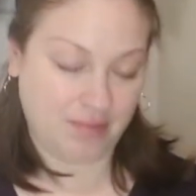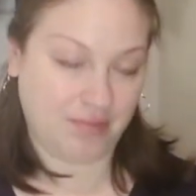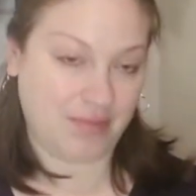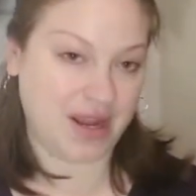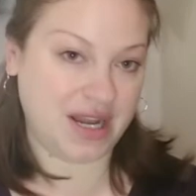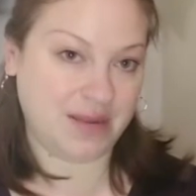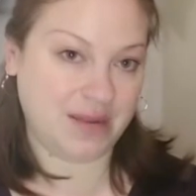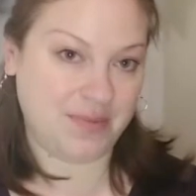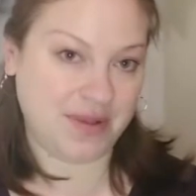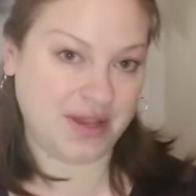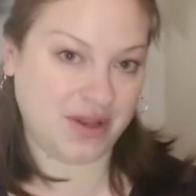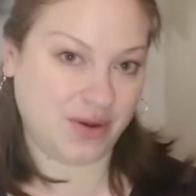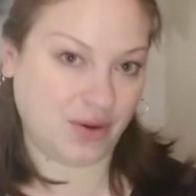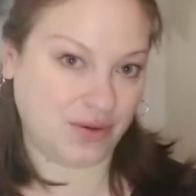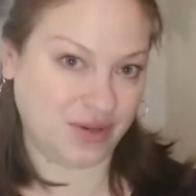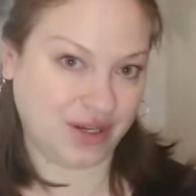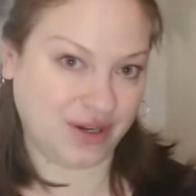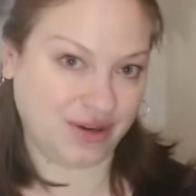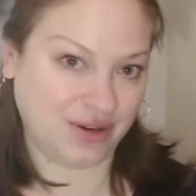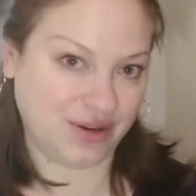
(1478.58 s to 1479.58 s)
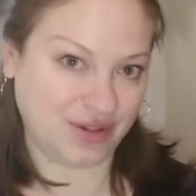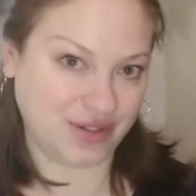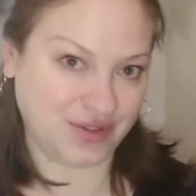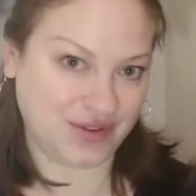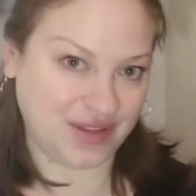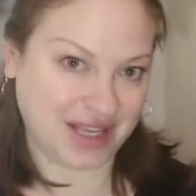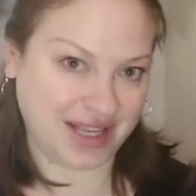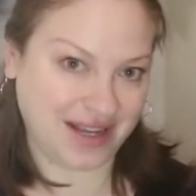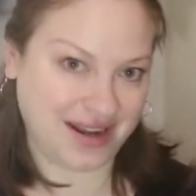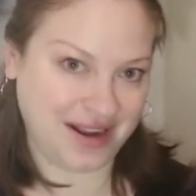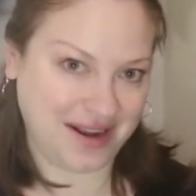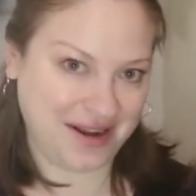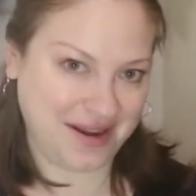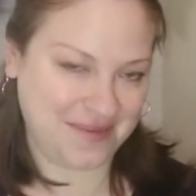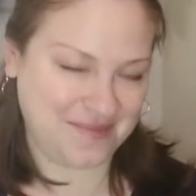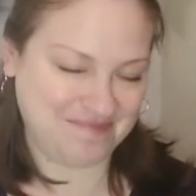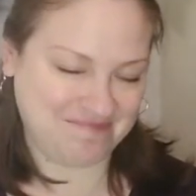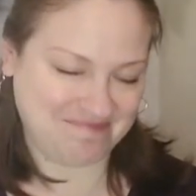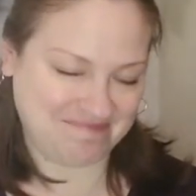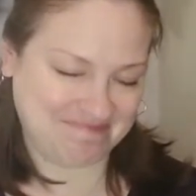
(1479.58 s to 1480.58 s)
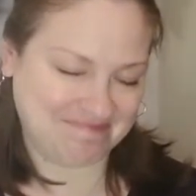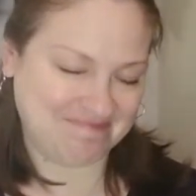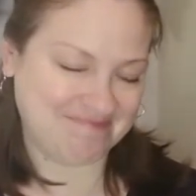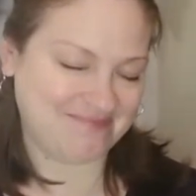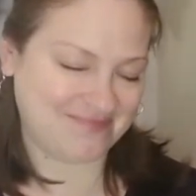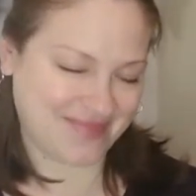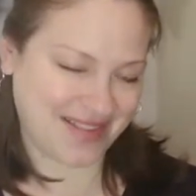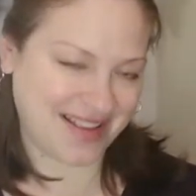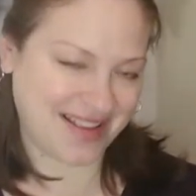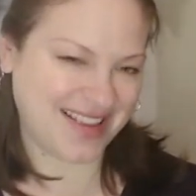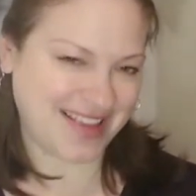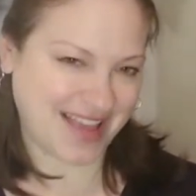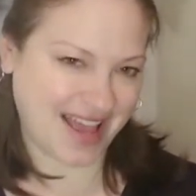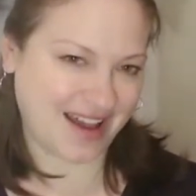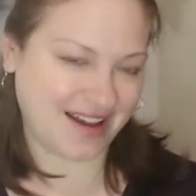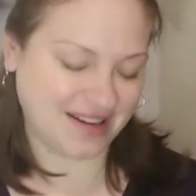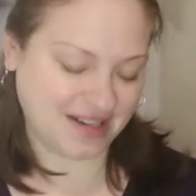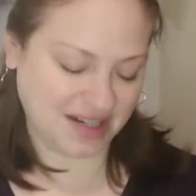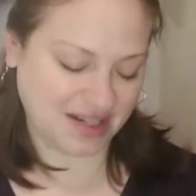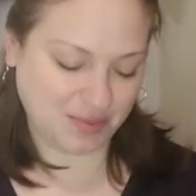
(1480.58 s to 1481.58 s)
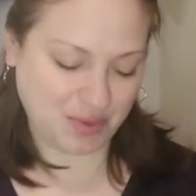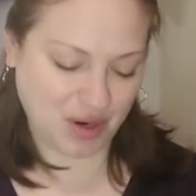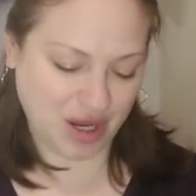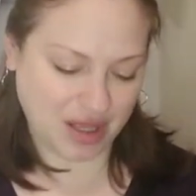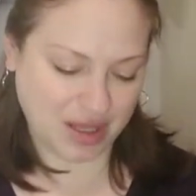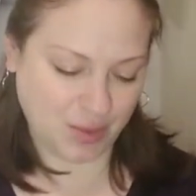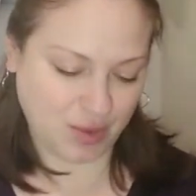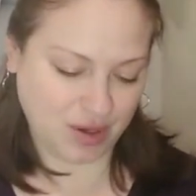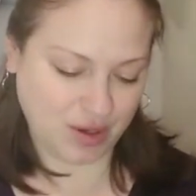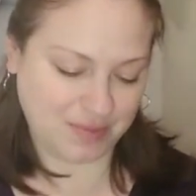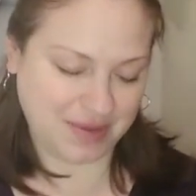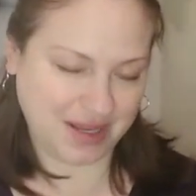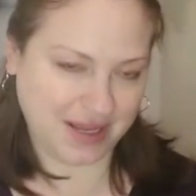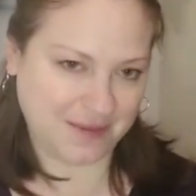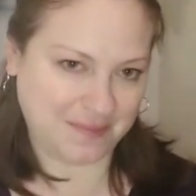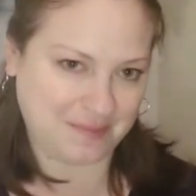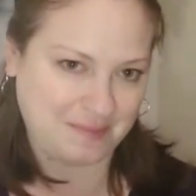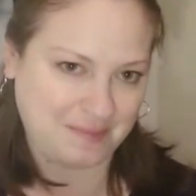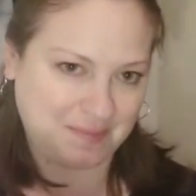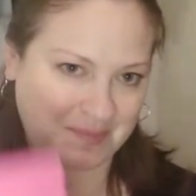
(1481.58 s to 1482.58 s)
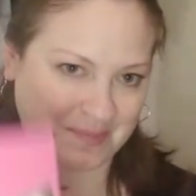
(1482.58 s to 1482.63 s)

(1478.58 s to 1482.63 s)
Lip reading: Might it be Golden Girls related? Yeah, it probably would be.